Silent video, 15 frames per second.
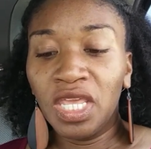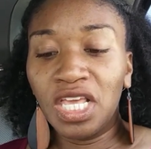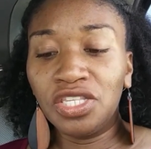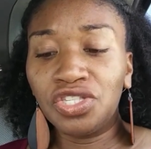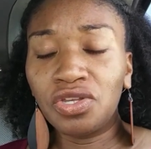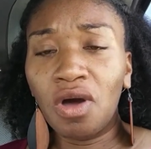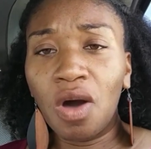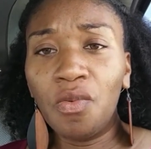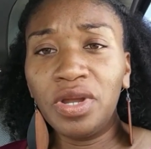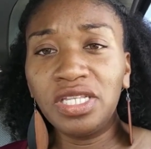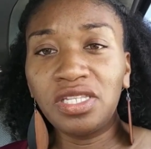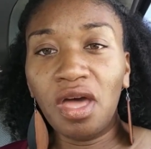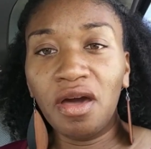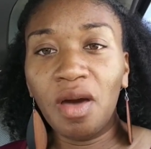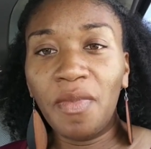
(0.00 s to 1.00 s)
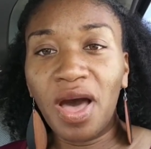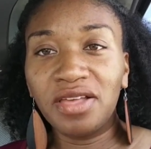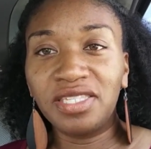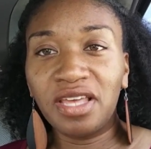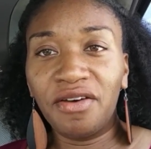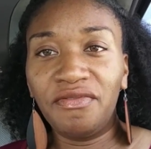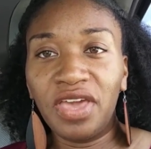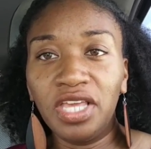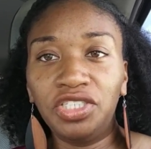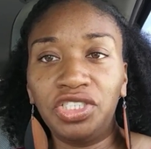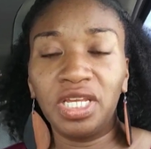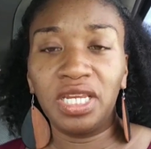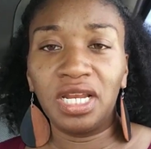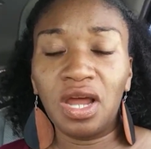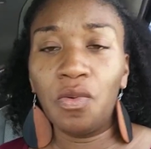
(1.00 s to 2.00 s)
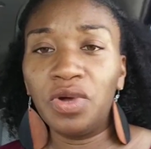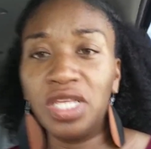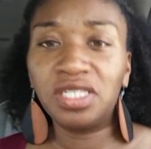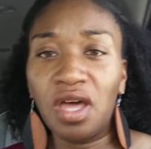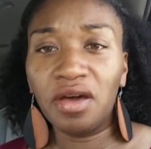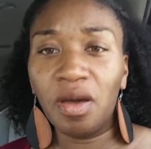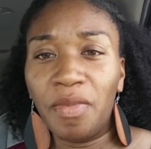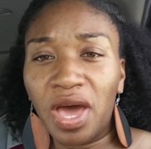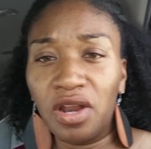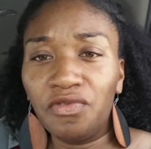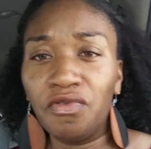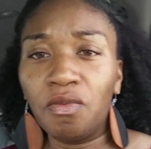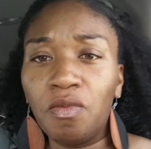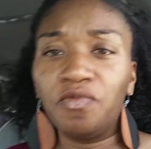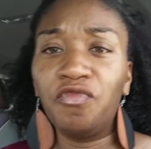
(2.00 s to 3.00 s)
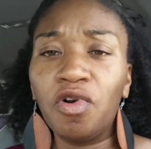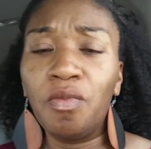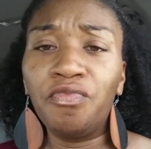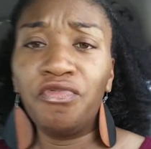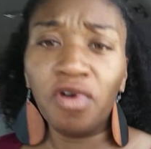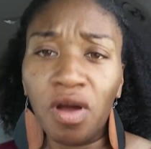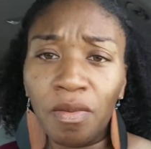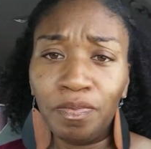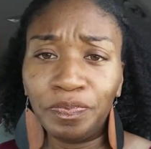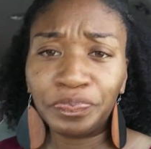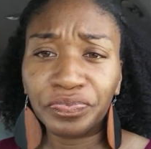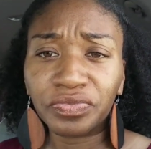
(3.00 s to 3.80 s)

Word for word: And so I want to talk about salvation, and I want to talk about it from from from